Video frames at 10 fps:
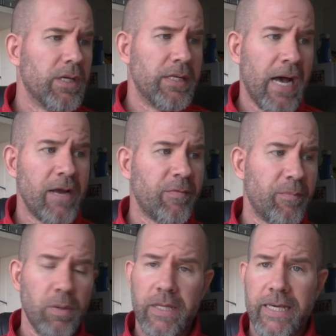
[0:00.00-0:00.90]

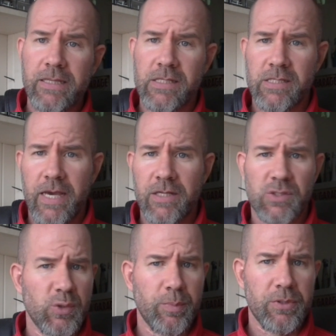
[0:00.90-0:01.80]
knife blade that's got a
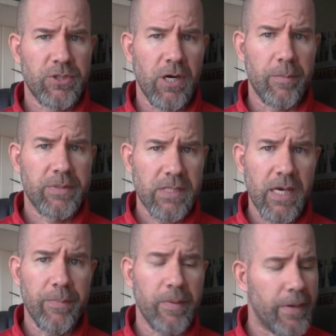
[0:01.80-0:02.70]
super sharp
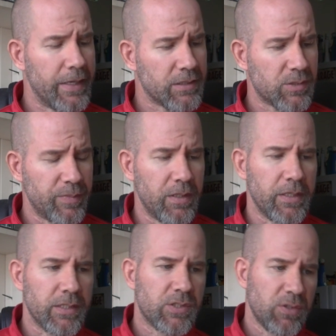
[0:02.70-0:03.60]
tip. My
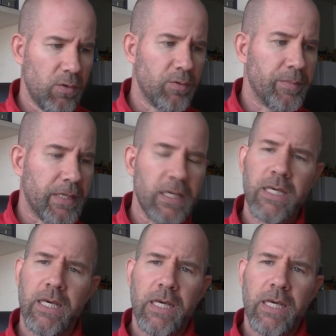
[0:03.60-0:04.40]
experience told me